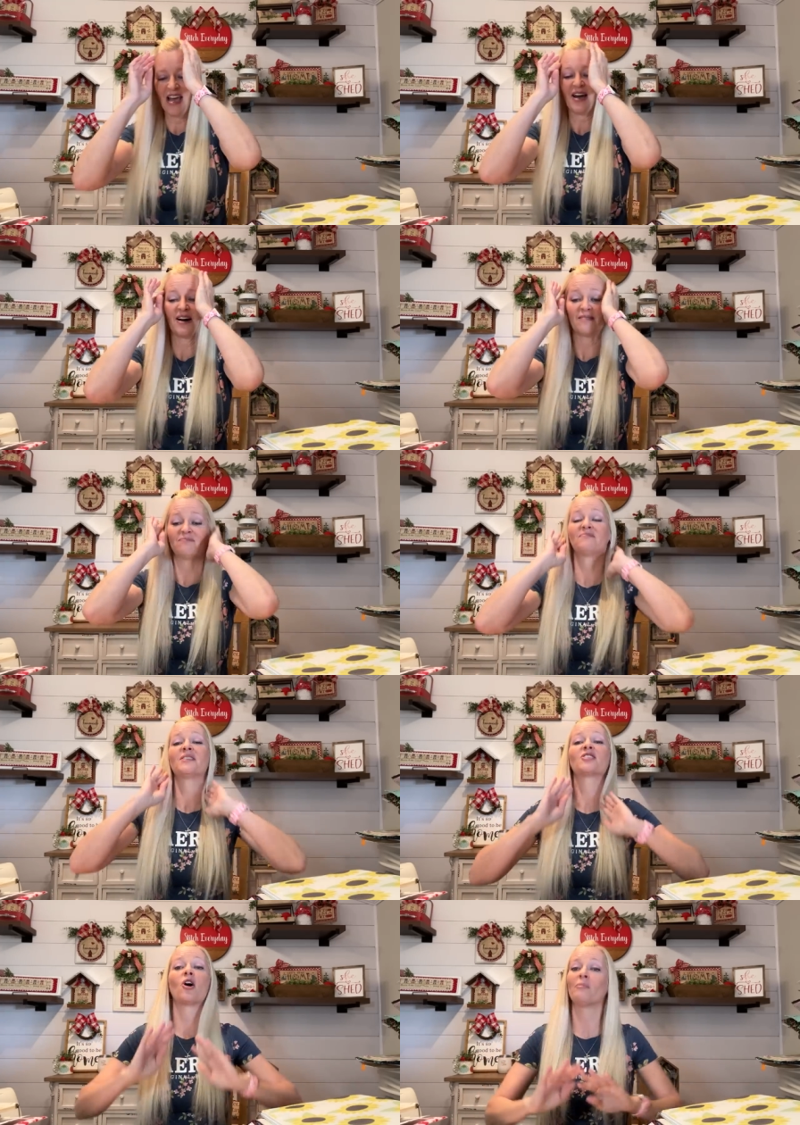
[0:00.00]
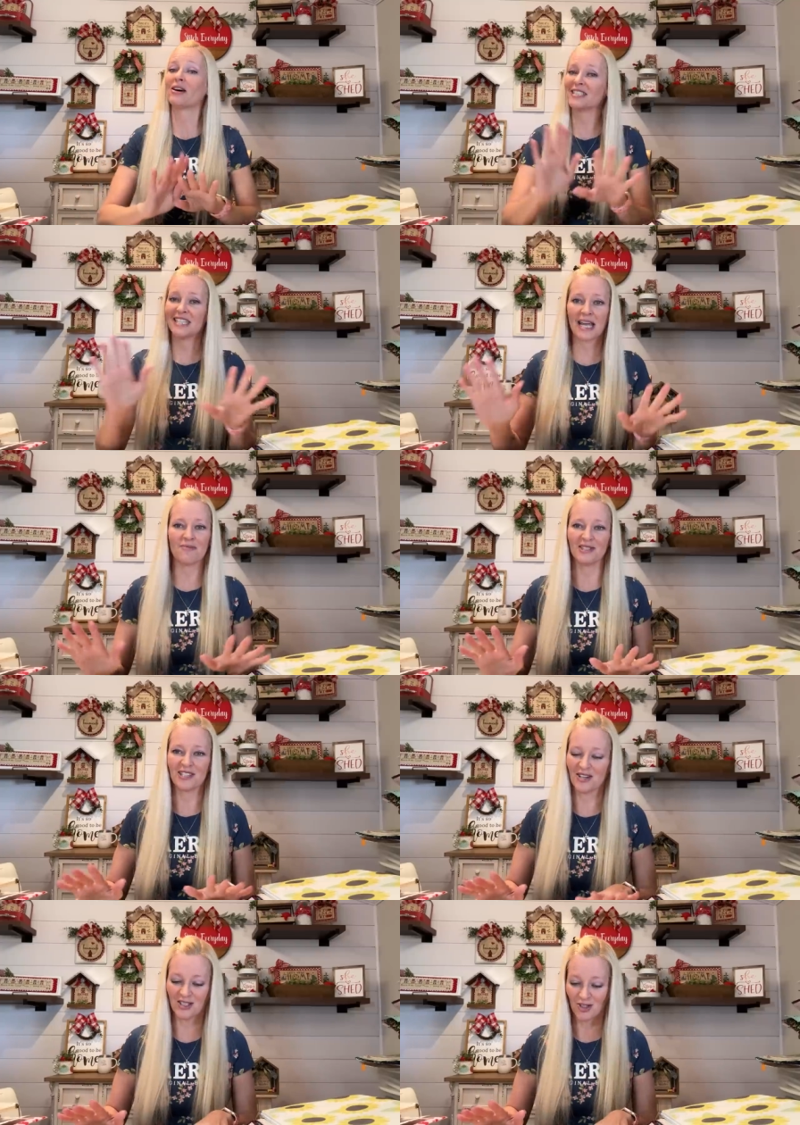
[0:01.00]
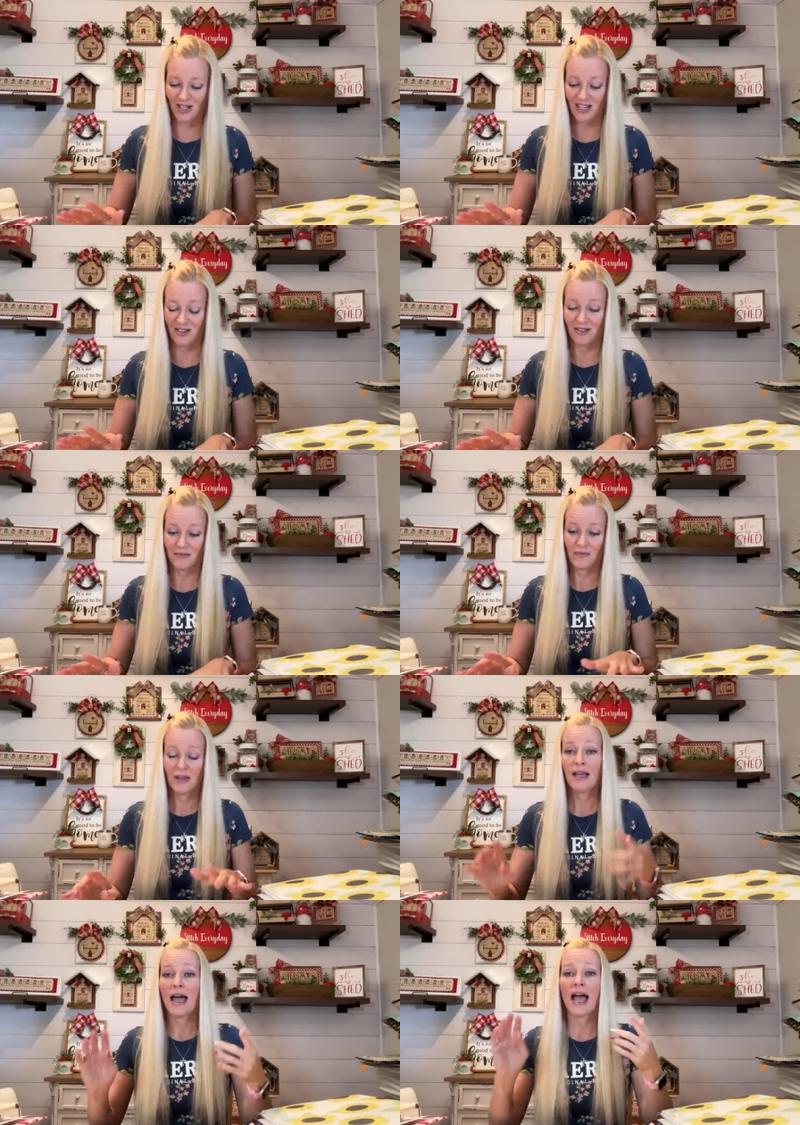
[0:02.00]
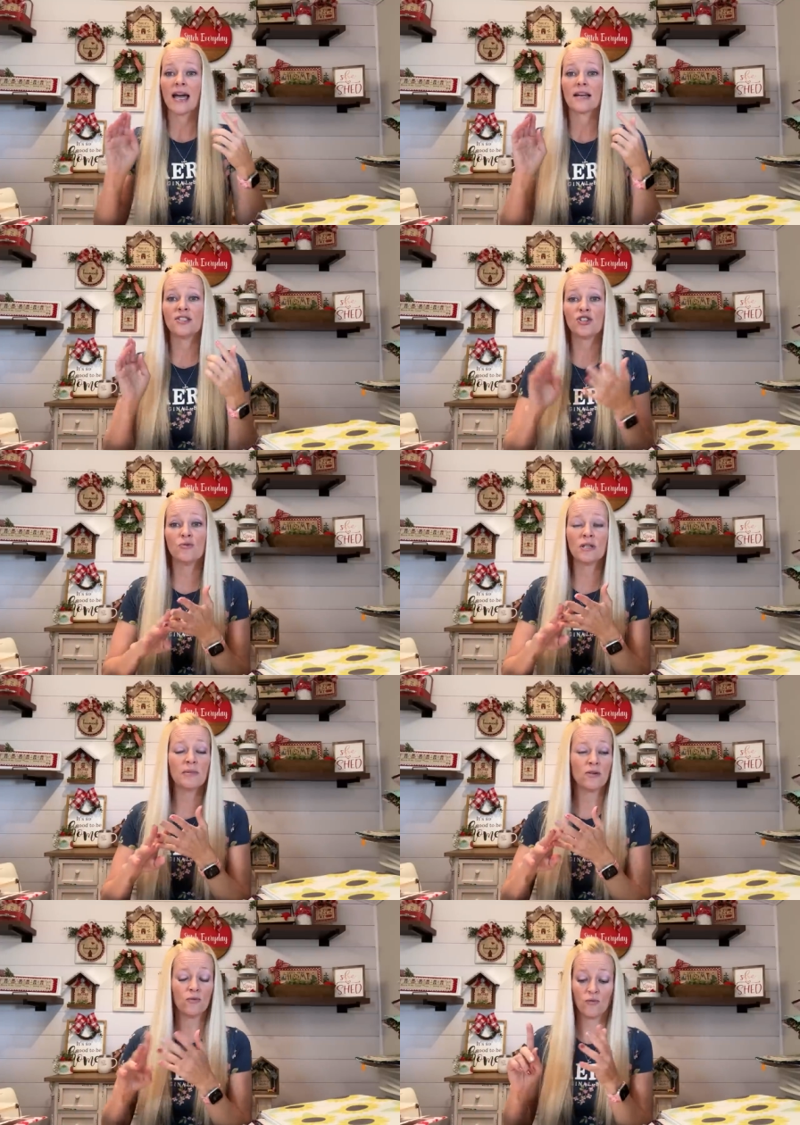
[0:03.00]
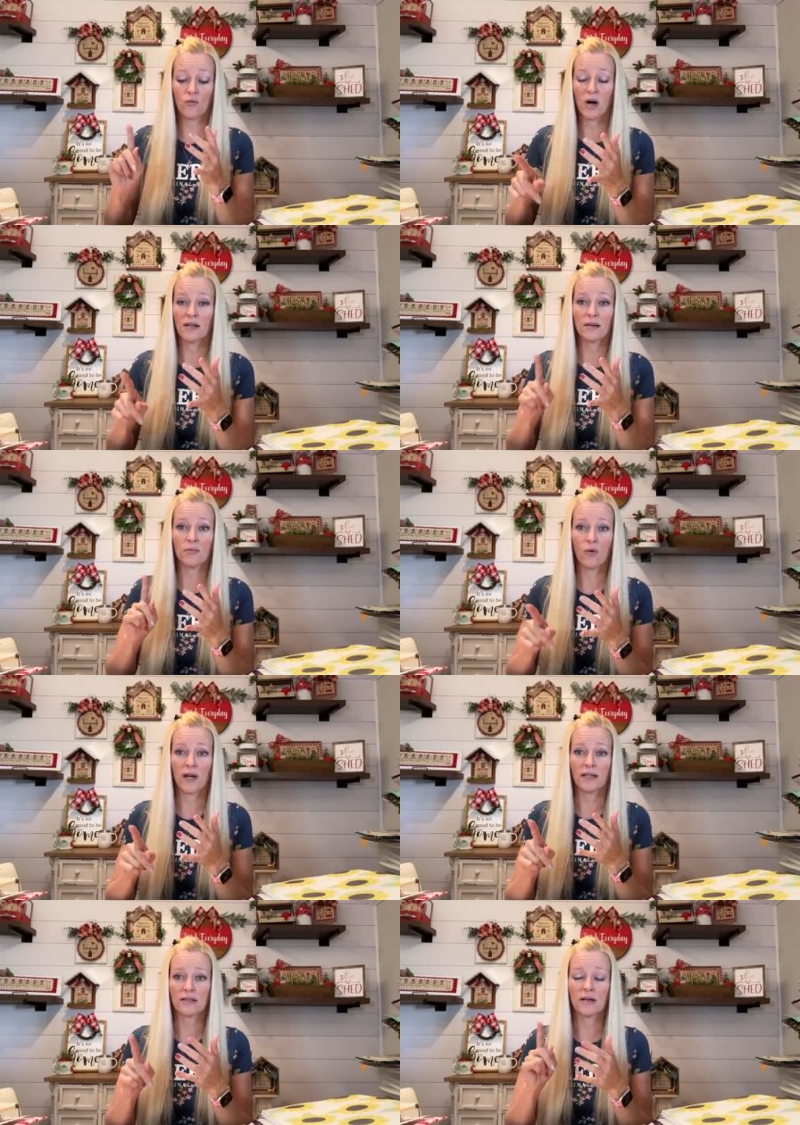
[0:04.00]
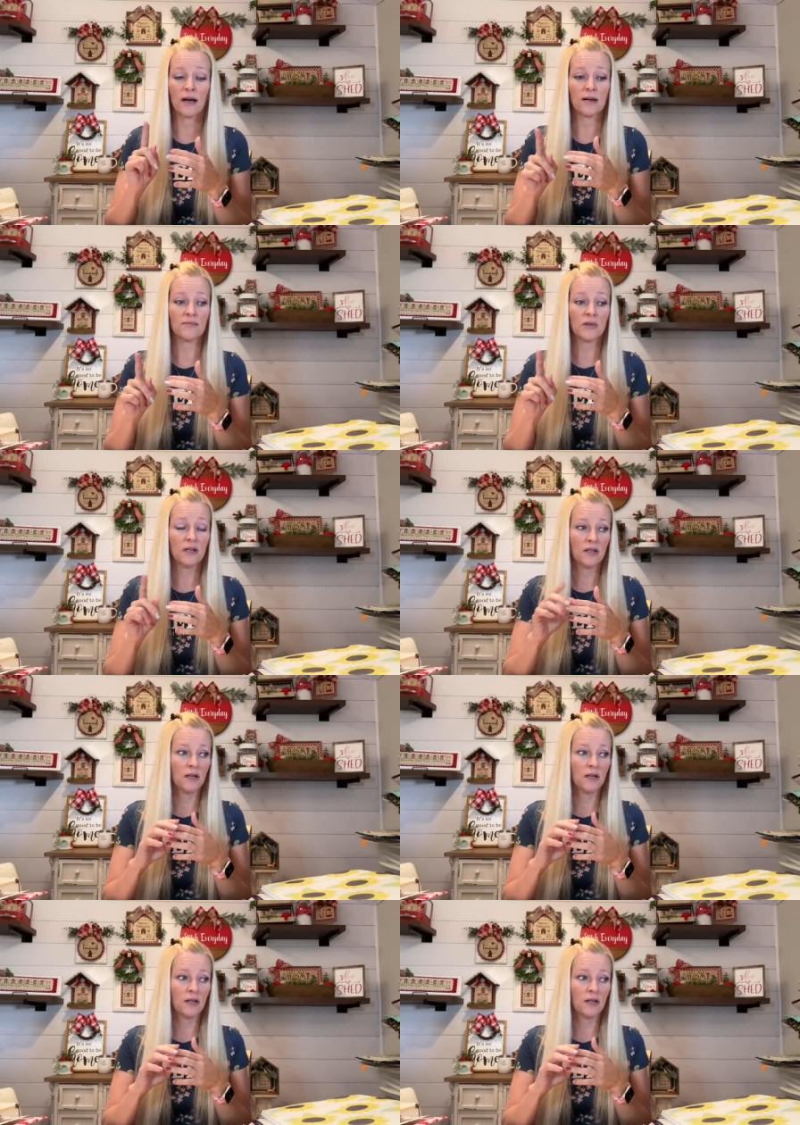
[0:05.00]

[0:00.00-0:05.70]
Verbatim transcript: Um, it's all about enabling on this channel. And I do want to make one point. Um,